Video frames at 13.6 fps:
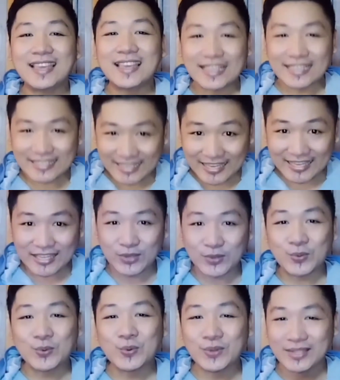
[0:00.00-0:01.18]
Thank you,
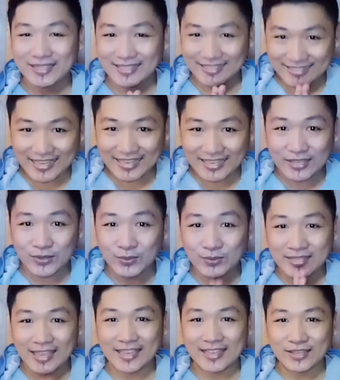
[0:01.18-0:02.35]
thank you, thank
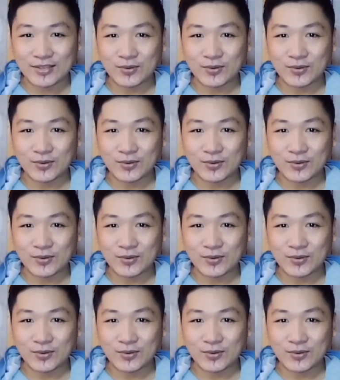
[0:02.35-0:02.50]
you.